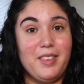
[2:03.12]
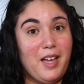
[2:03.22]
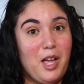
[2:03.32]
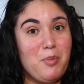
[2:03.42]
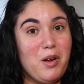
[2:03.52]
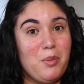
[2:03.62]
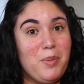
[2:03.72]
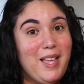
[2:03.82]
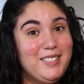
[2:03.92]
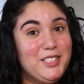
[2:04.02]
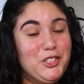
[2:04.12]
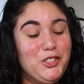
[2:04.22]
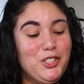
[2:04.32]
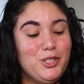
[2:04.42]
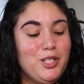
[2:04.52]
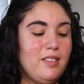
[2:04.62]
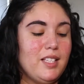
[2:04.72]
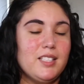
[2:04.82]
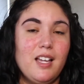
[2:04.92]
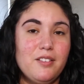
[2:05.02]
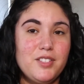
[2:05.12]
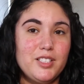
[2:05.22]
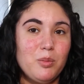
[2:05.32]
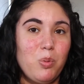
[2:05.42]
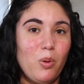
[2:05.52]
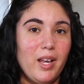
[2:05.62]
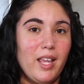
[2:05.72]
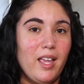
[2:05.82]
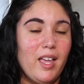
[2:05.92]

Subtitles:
the eyebrow pencil. That's kind of disappointing.